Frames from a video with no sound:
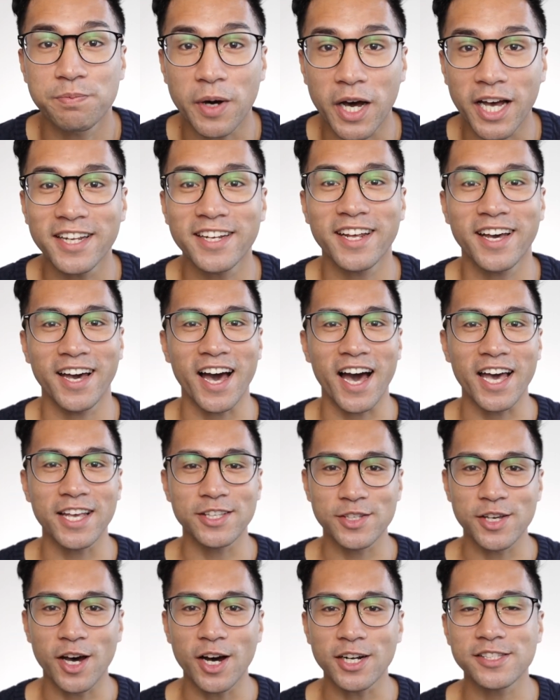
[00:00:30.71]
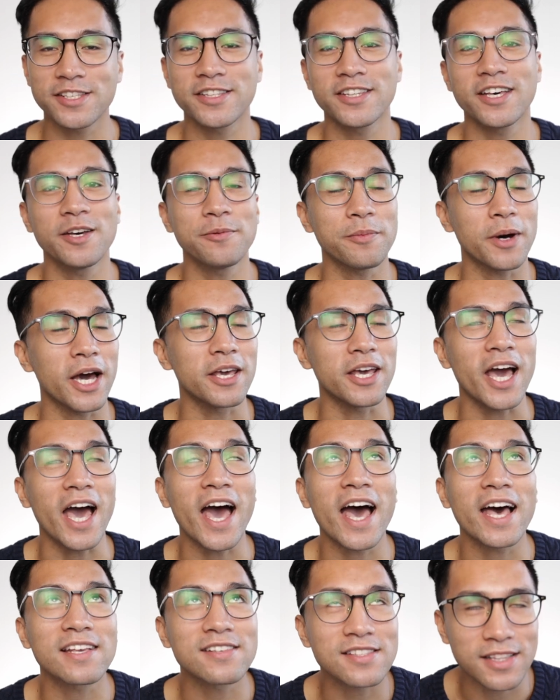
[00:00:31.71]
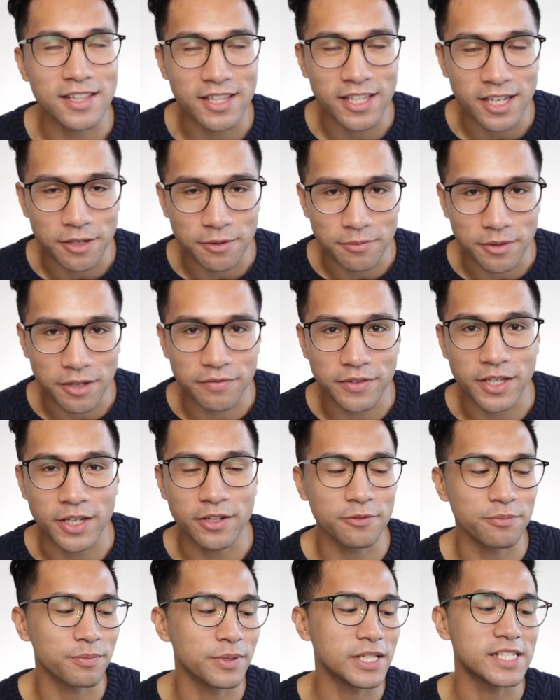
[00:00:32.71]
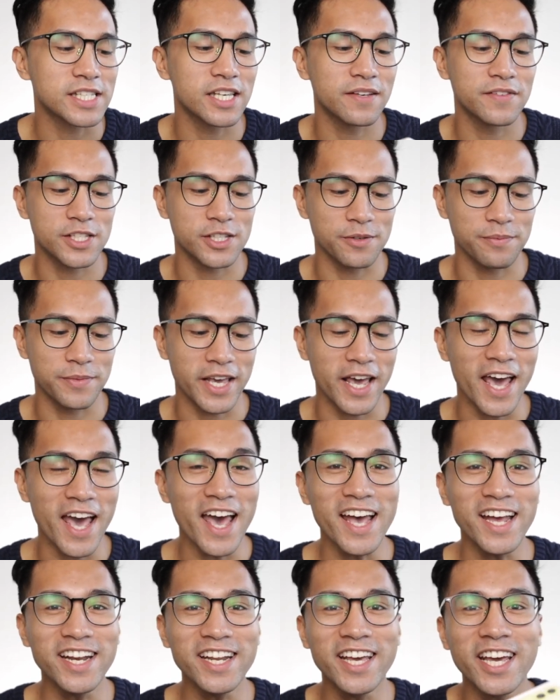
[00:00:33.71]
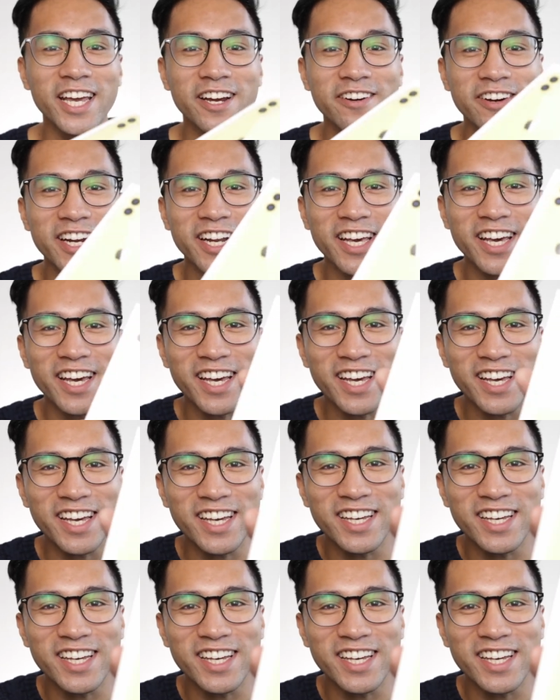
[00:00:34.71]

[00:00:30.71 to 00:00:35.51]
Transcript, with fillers: But I talked to them. I asked them if they could please give it to me. And here it is!